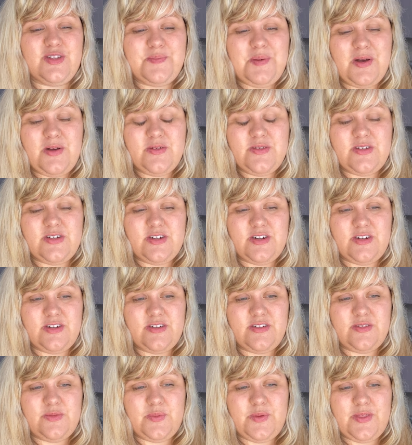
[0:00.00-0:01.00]

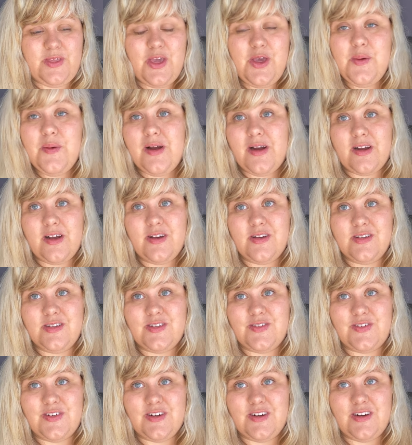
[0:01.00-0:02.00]
posters with QR
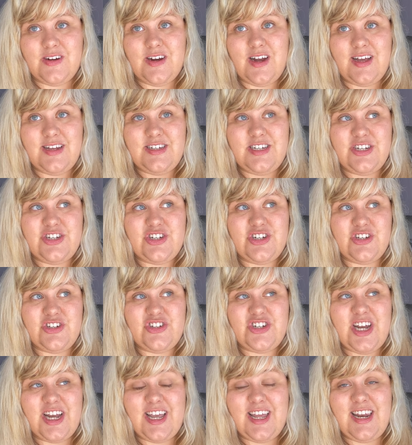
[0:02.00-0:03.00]
codes for a digital
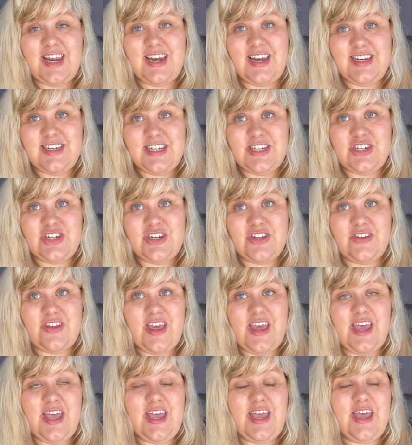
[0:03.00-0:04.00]
check-in and a digital
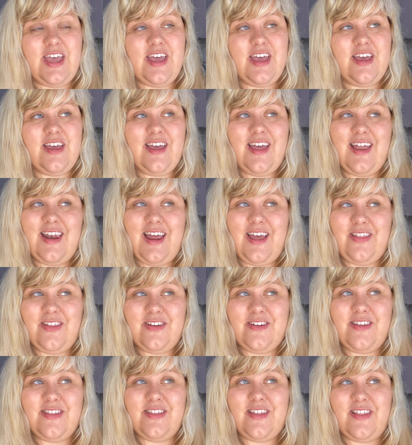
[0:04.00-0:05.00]
key. And I
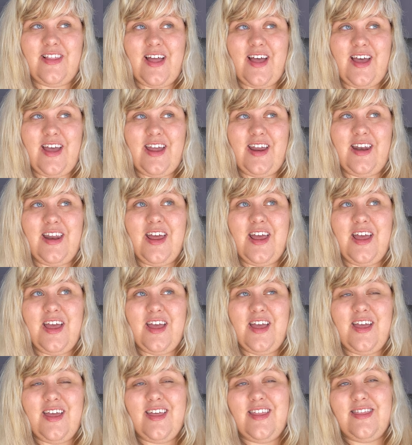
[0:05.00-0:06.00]
looked at the line.
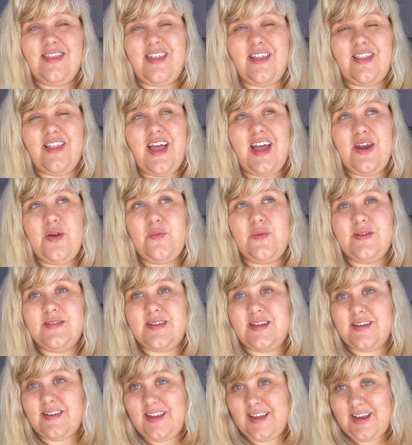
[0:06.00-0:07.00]
The line
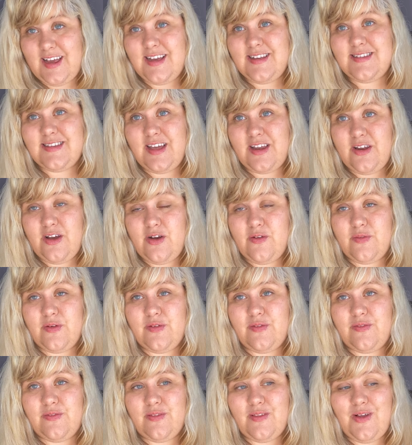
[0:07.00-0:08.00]
wasn't, like I said,
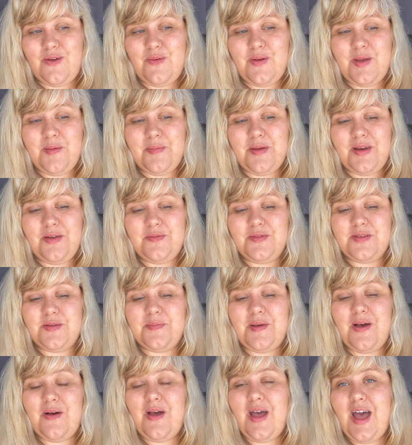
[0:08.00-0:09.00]
overflowing, but it was
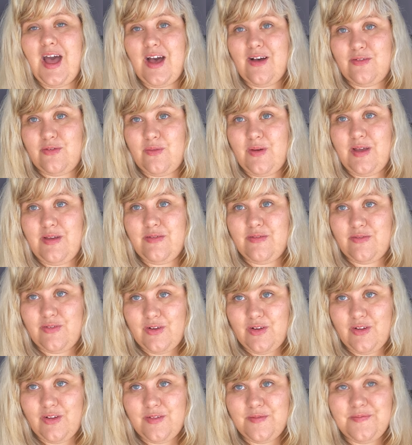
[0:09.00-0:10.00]
about halfway
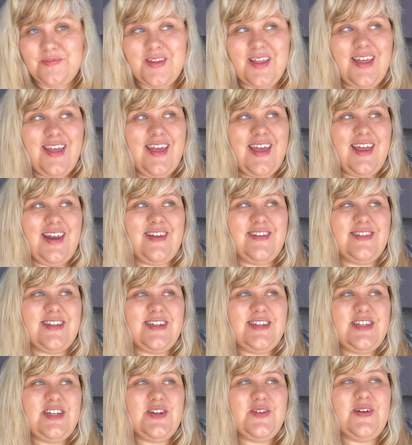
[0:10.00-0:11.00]
full. And I was
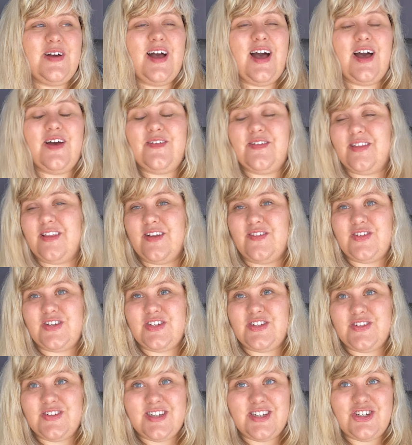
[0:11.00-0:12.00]
like, you know what? I would love to
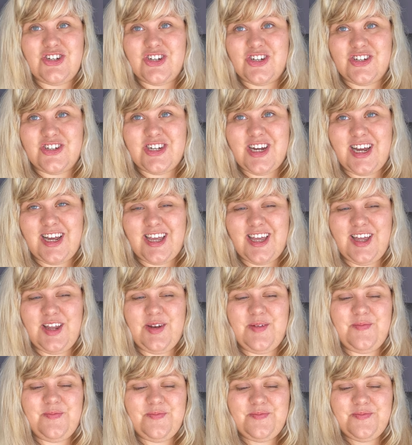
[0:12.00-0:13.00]
do digital check-in.